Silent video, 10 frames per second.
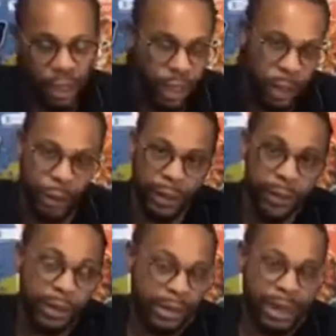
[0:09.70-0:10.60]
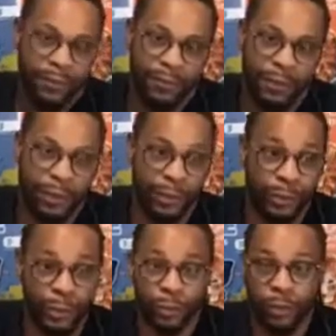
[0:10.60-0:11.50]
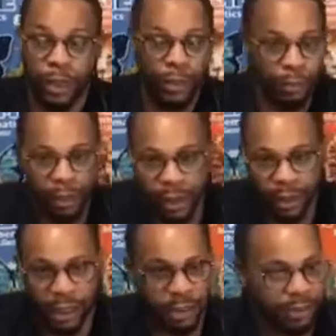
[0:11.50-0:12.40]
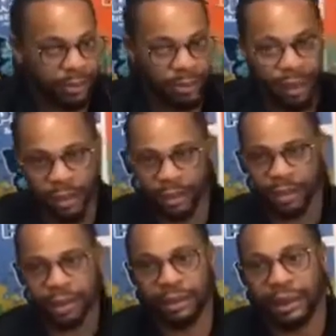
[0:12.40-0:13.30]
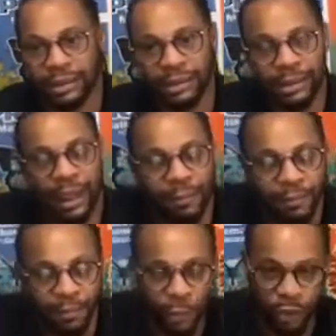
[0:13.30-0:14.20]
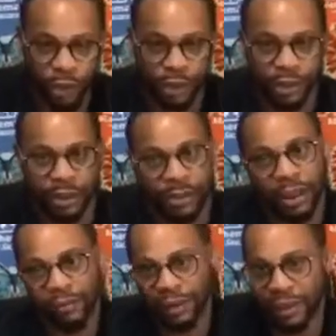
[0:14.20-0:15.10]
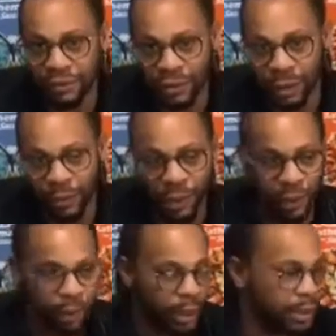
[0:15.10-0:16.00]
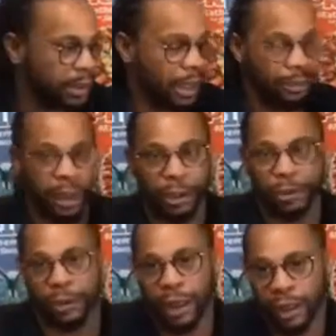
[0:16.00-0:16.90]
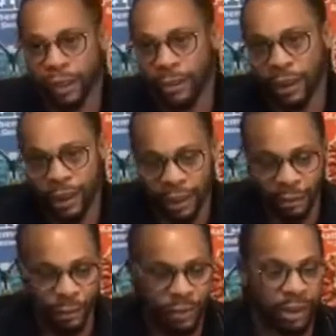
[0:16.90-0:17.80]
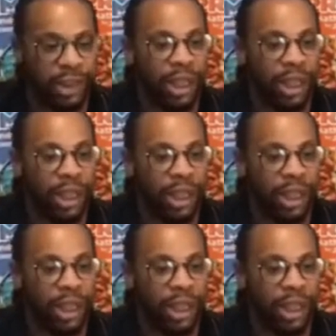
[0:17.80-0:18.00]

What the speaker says: Now, I know it's time for you to make that daunting list, that book list that you have to give to your parents and make sure that they go and get the books.